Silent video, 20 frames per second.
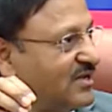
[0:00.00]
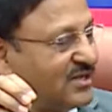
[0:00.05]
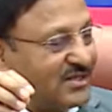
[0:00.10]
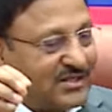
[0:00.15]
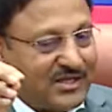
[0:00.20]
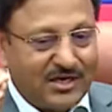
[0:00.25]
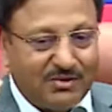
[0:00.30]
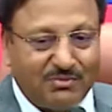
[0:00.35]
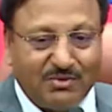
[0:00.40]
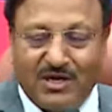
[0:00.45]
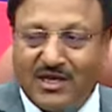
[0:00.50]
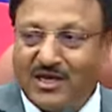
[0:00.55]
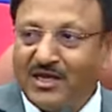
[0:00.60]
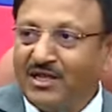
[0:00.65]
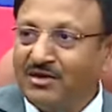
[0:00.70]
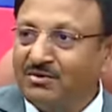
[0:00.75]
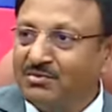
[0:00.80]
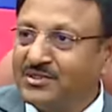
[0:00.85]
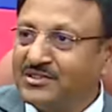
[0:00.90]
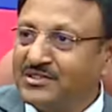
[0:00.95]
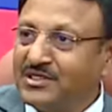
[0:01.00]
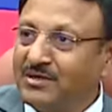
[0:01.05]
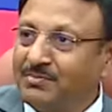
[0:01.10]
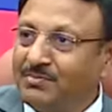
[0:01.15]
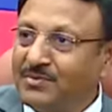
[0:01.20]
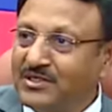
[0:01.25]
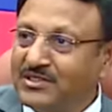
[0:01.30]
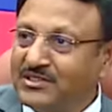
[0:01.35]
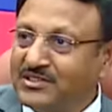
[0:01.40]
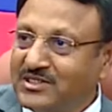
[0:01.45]
that will again be said,
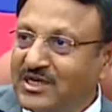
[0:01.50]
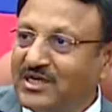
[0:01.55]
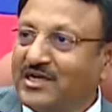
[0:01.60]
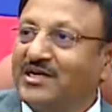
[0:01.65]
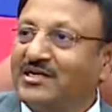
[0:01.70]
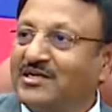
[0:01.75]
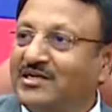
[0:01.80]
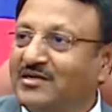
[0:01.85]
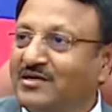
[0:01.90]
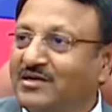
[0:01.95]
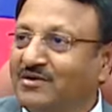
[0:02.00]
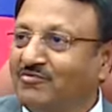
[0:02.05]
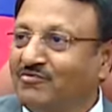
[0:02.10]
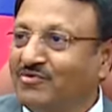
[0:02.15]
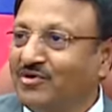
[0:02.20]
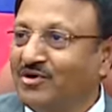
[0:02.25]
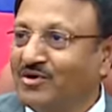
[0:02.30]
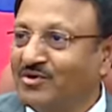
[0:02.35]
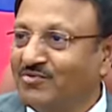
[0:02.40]
please check it in front